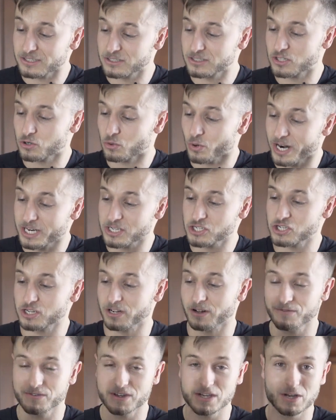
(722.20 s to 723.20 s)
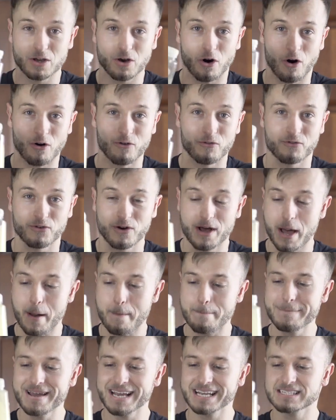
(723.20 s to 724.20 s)
an untraditional video
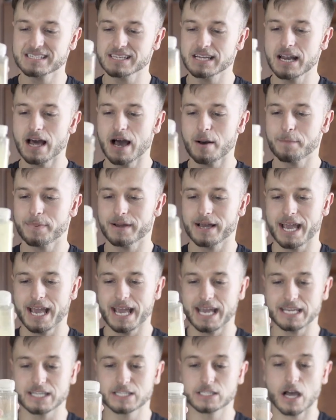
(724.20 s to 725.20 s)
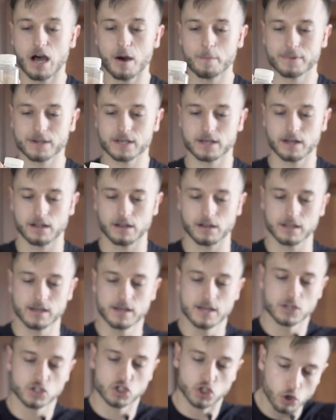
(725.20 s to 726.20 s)
of mixing up a
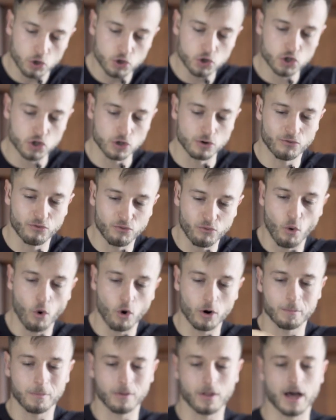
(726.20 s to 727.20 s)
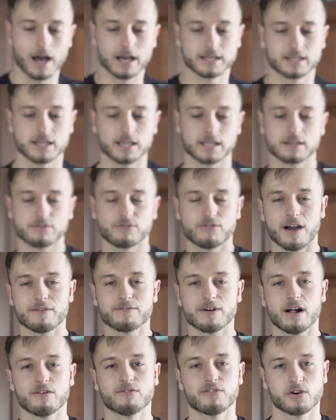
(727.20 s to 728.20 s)
topical solution for blocking
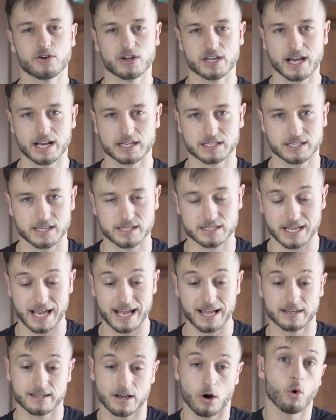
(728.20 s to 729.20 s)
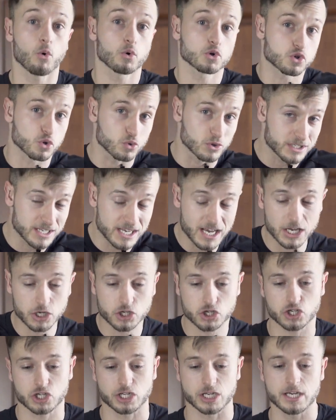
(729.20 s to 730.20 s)
5-alpha reductase and also
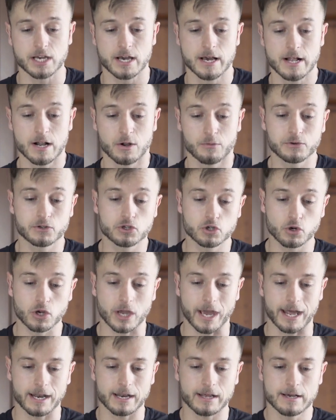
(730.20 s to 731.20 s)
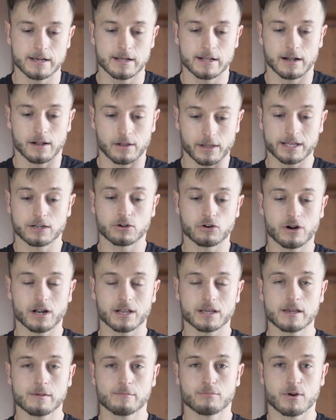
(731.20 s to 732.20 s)
DHT, which you can
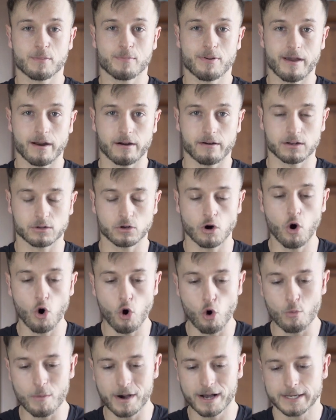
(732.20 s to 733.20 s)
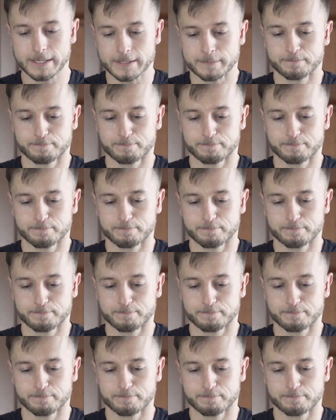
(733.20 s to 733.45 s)
literally prepare at home.